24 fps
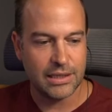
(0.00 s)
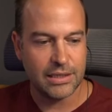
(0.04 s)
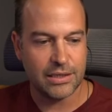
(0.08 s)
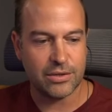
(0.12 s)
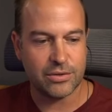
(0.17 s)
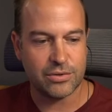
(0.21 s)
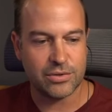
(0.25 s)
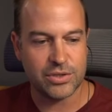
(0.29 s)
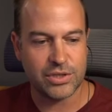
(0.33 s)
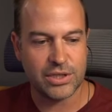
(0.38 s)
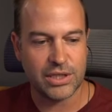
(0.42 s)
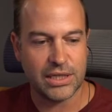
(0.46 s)

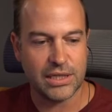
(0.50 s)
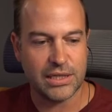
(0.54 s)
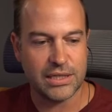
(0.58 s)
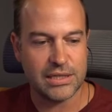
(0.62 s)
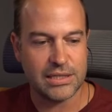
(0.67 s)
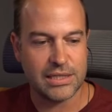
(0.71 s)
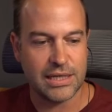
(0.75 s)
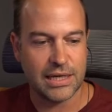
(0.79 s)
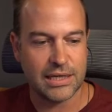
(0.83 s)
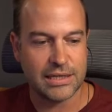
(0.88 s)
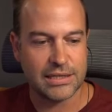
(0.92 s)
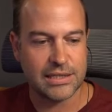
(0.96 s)
you'll see
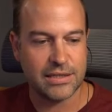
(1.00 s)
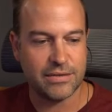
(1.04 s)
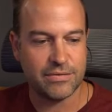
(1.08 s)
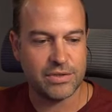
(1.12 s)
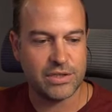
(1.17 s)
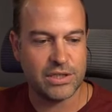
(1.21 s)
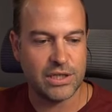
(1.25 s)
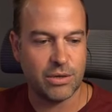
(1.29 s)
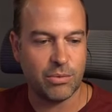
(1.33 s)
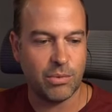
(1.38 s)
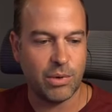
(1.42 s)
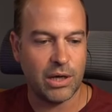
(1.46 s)
this
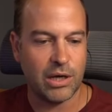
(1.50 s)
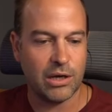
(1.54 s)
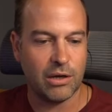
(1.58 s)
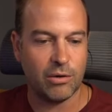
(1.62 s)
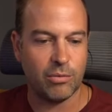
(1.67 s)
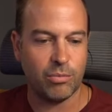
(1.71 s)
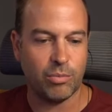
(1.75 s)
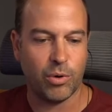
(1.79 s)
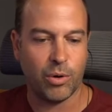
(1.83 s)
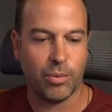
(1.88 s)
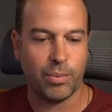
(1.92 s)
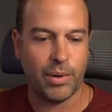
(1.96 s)
activity
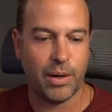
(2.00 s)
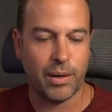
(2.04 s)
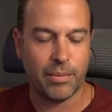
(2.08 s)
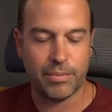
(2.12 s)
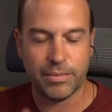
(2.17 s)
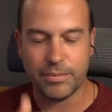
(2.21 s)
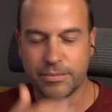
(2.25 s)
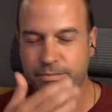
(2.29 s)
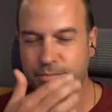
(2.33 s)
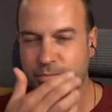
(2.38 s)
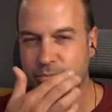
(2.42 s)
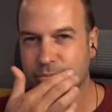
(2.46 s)
window pop
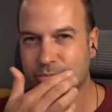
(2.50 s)
up,